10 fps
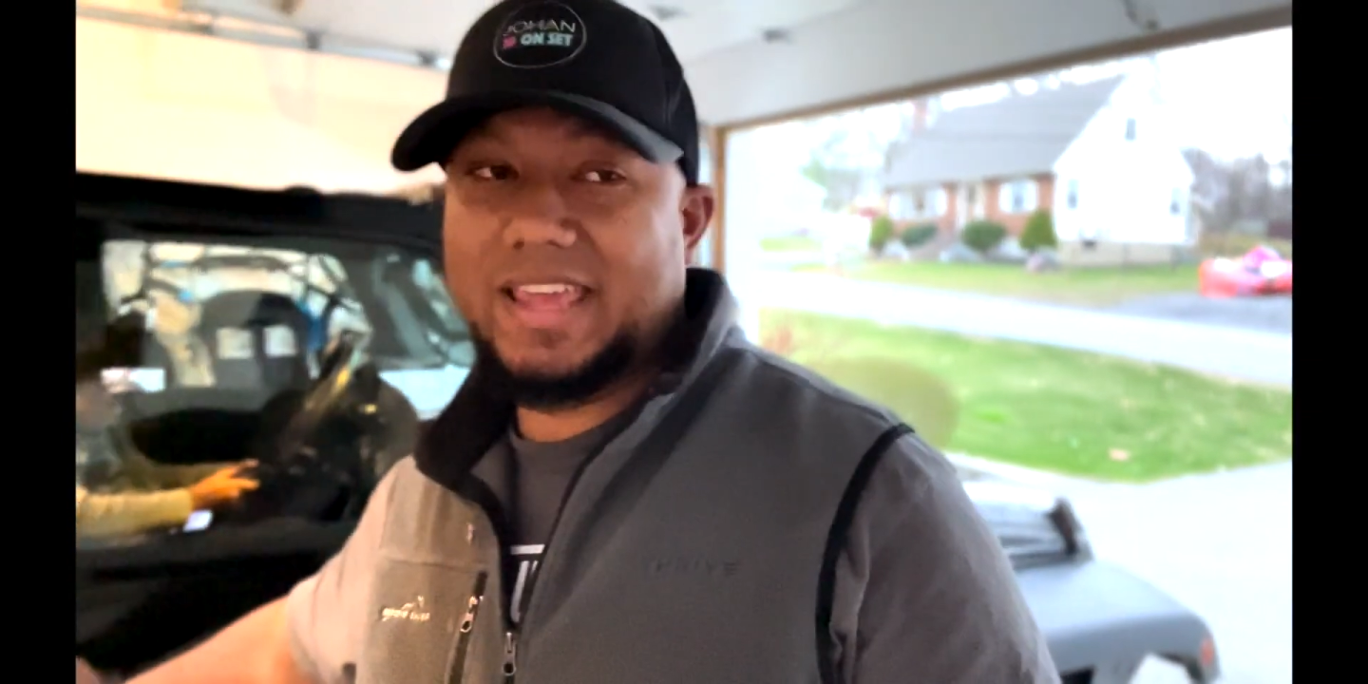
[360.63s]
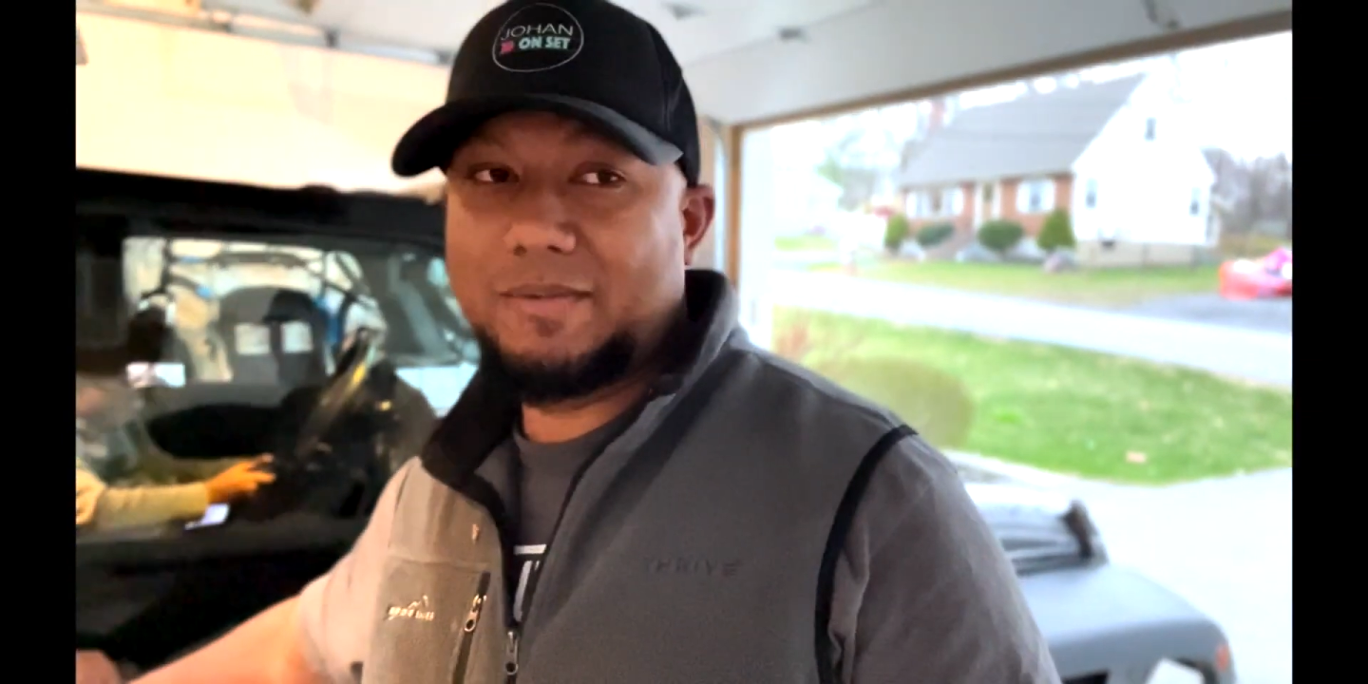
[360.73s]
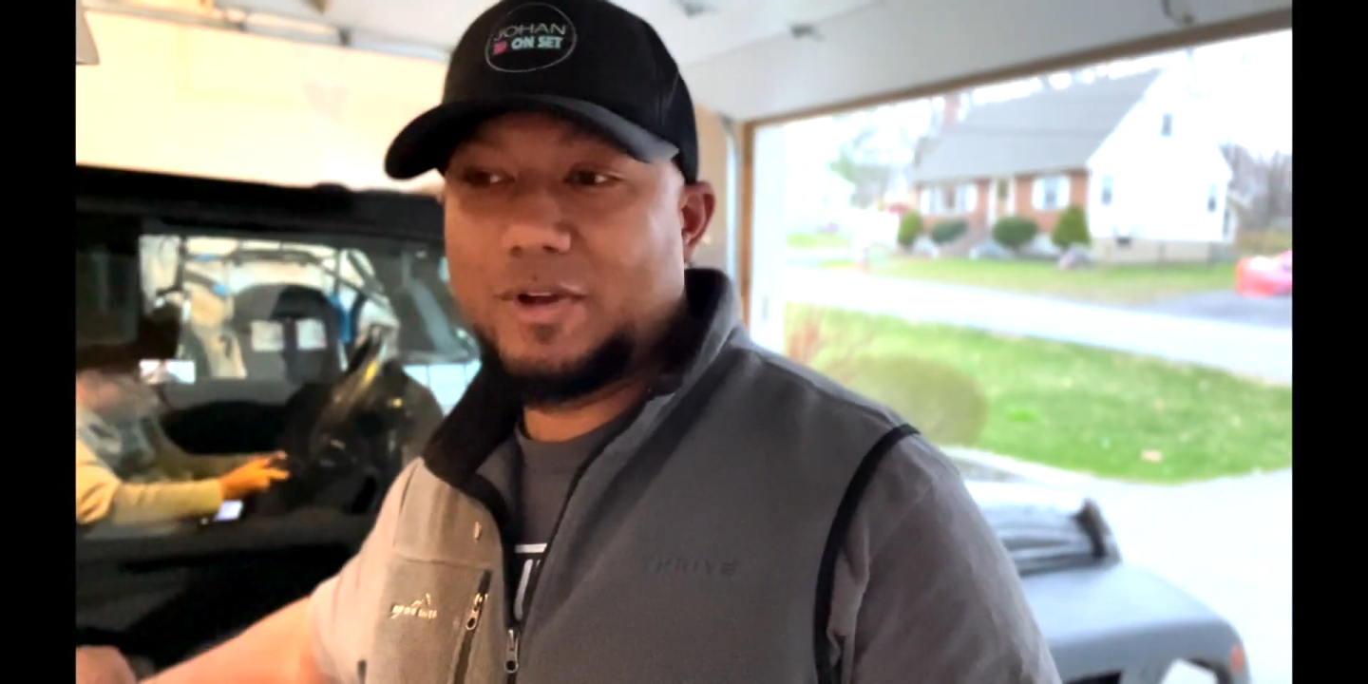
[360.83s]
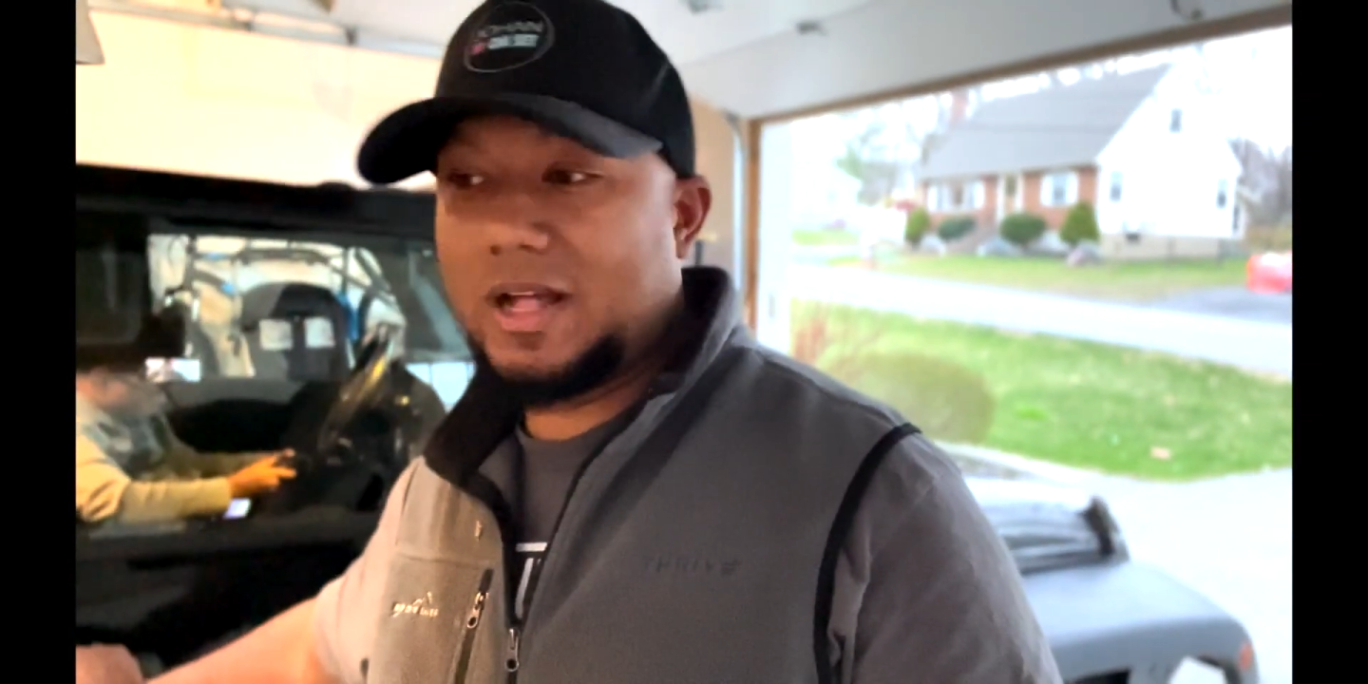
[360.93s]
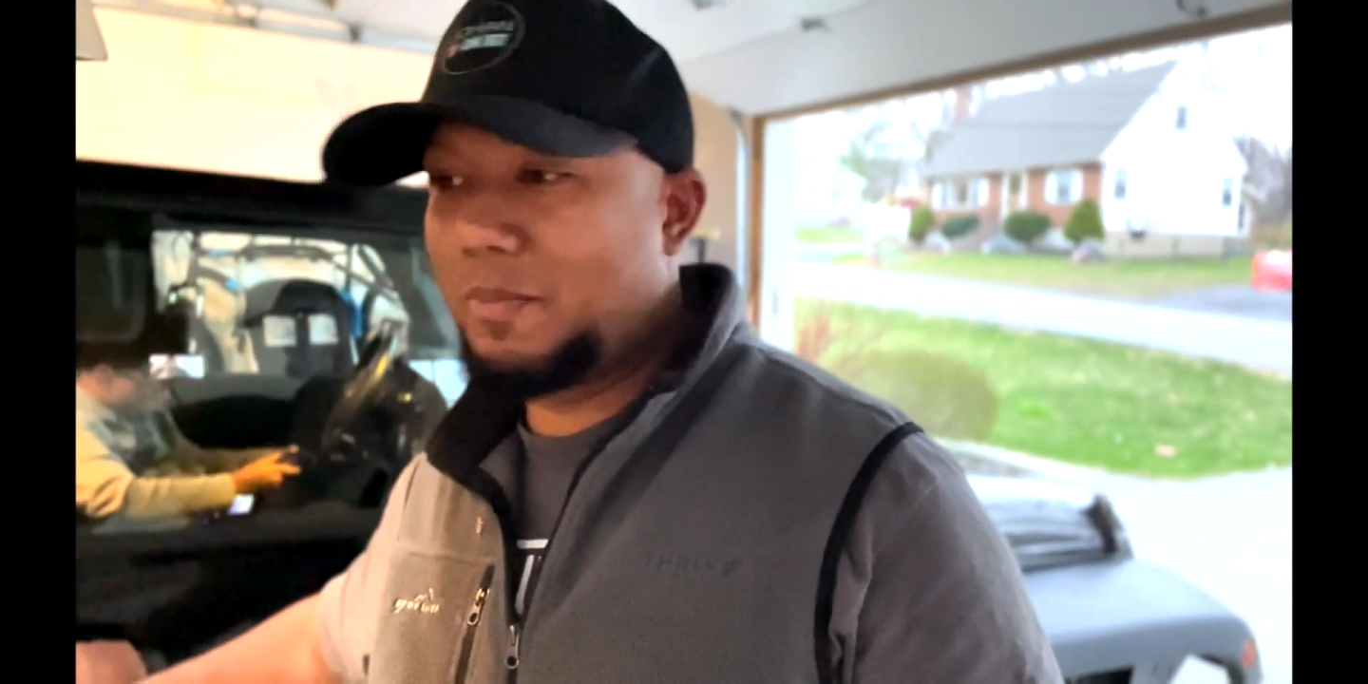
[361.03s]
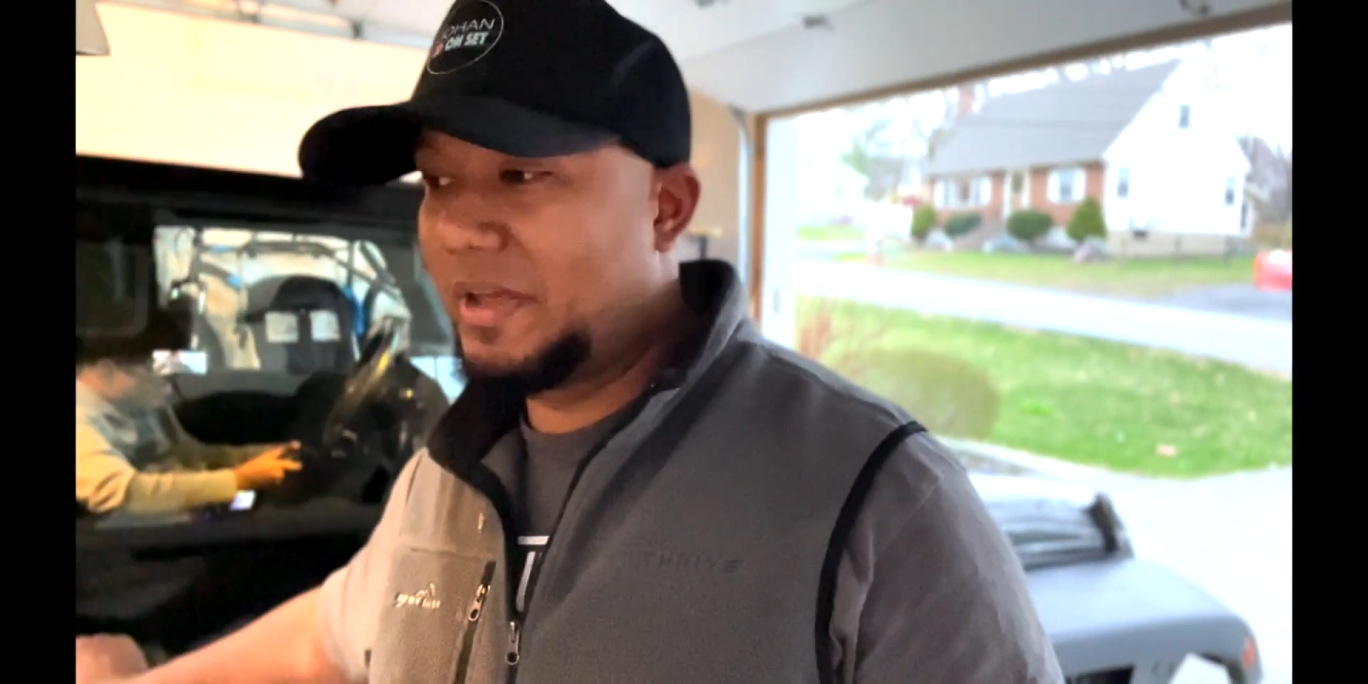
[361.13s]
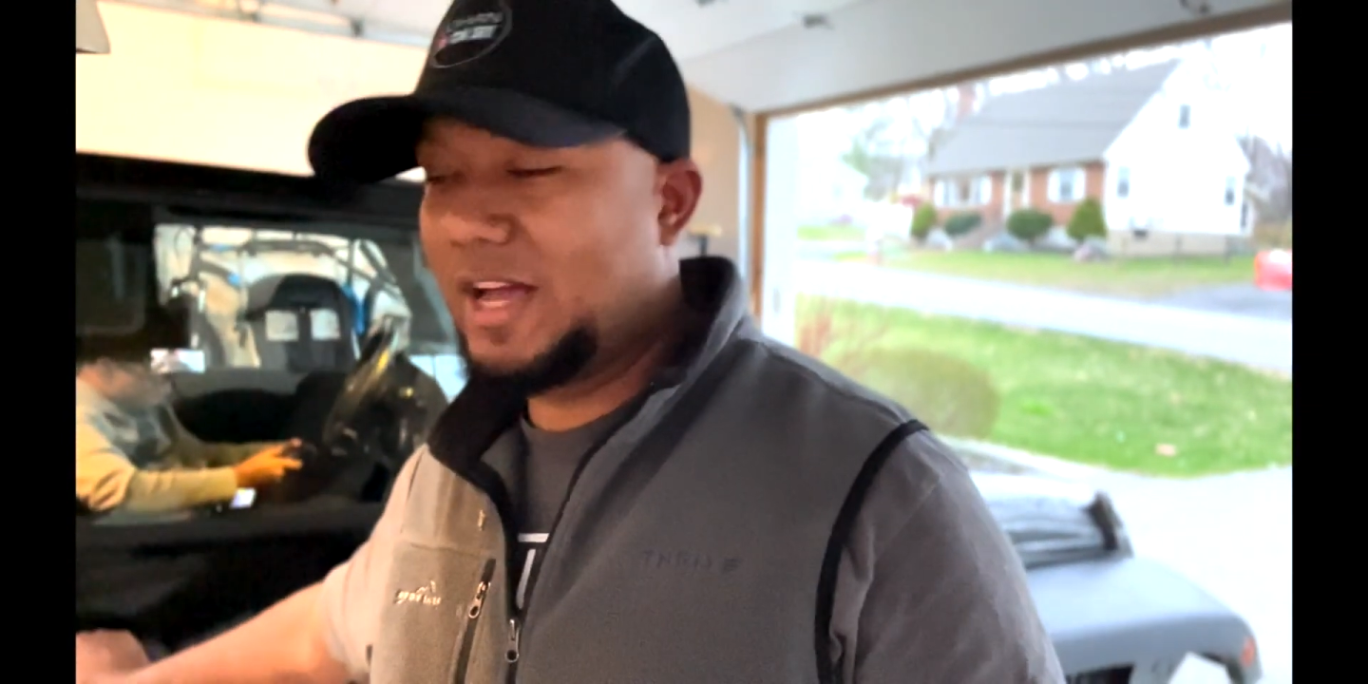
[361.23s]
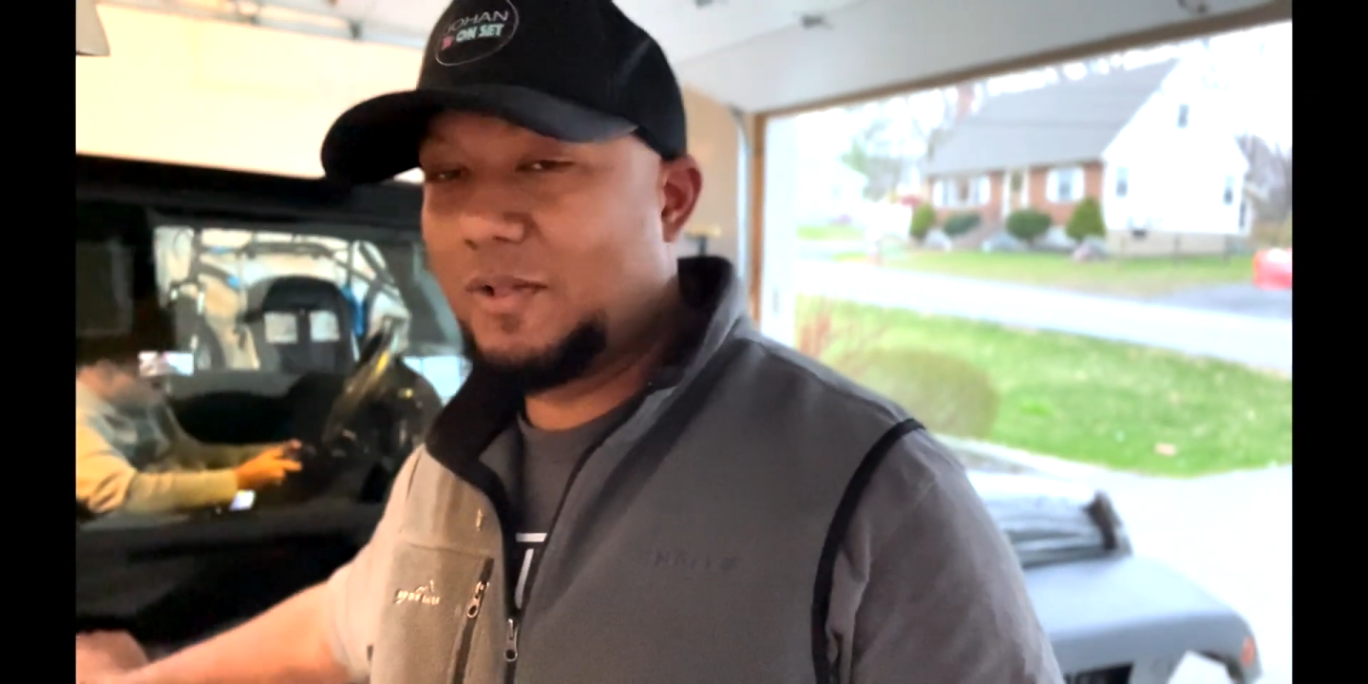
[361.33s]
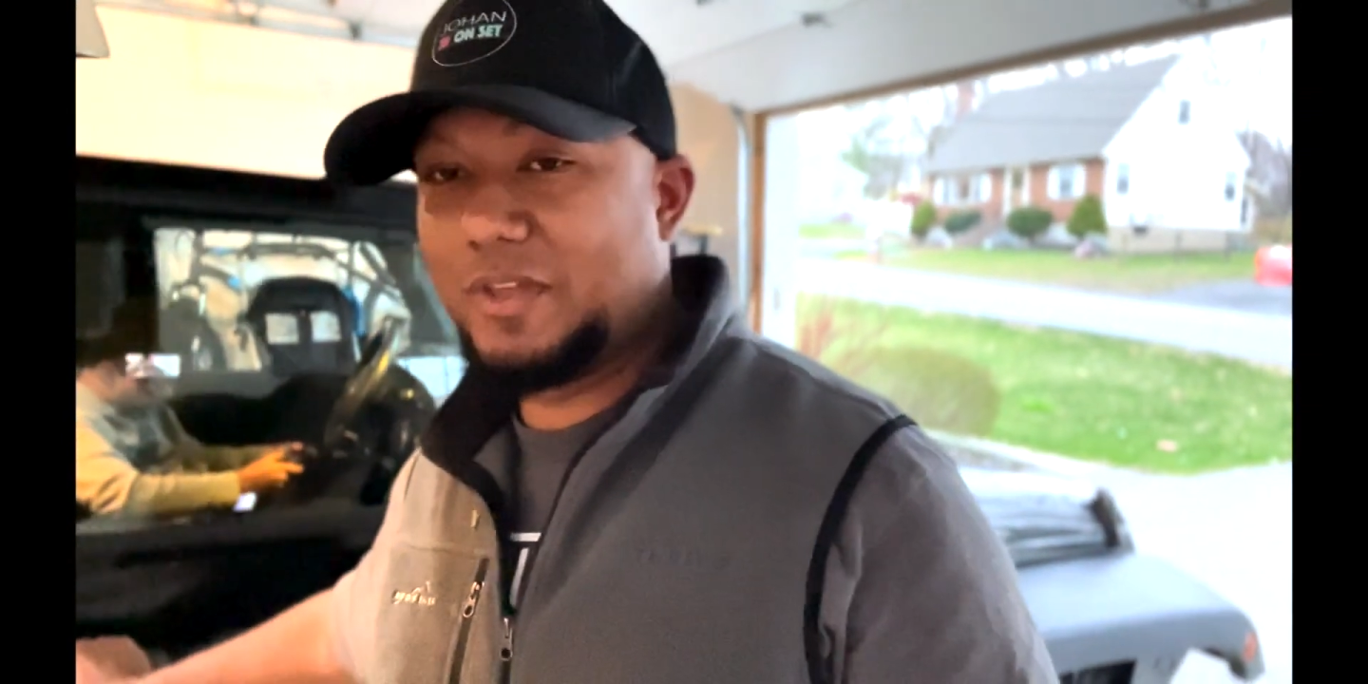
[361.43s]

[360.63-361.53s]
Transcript: Gabriel helped me out